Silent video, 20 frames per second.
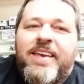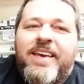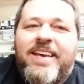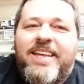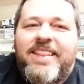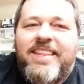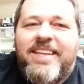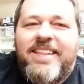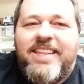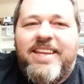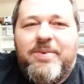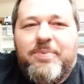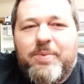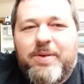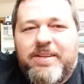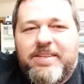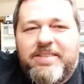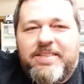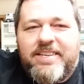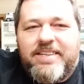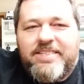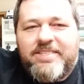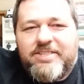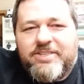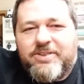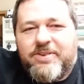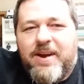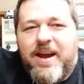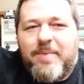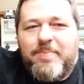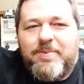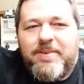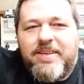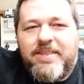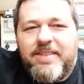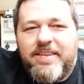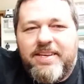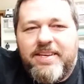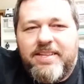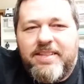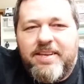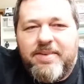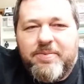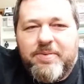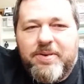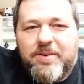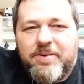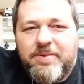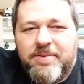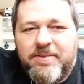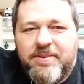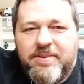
And then they went and they scrapped it thinking they were,